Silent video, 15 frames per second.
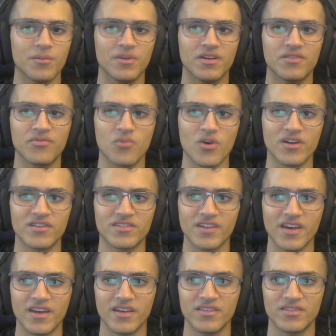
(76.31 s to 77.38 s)
if one
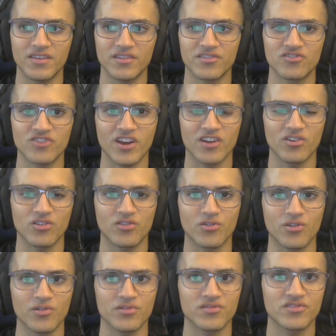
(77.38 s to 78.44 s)
day this channel
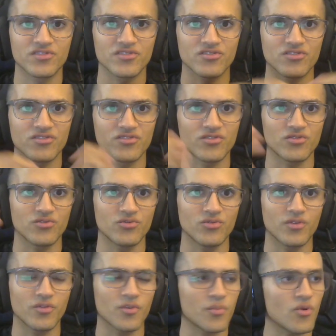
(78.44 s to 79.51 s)
grows
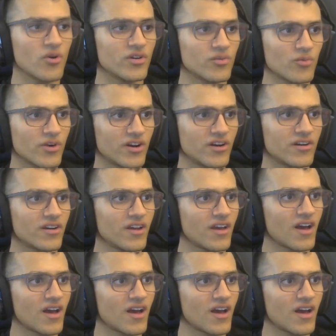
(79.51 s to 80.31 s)
to the point where